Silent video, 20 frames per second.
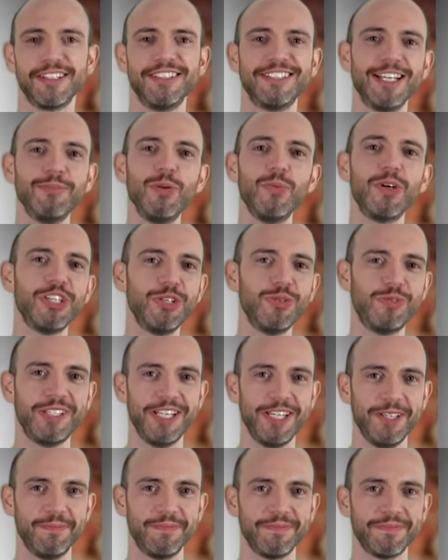Tell me what you
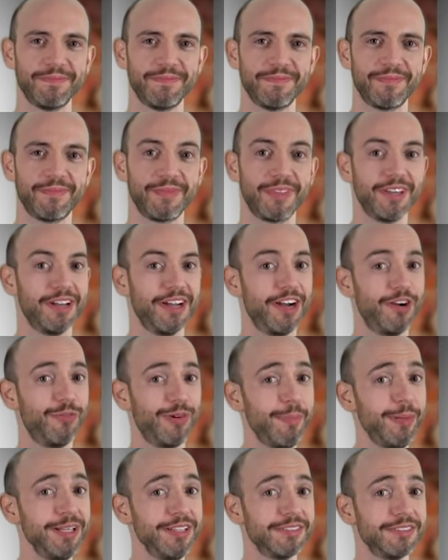see, a
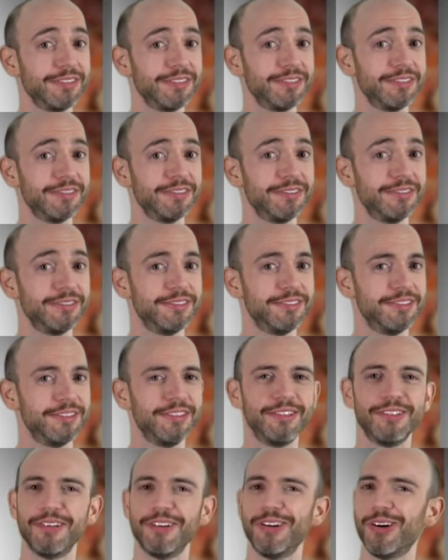rabbit
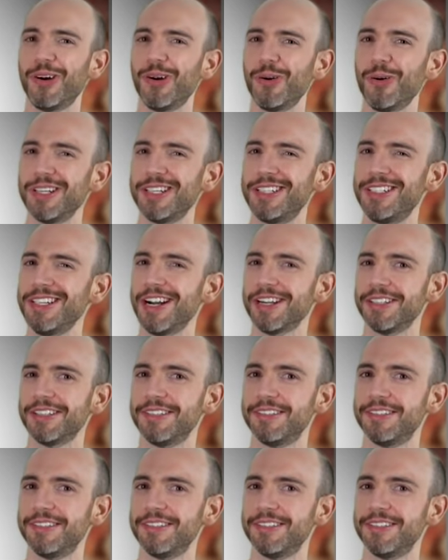or a duck?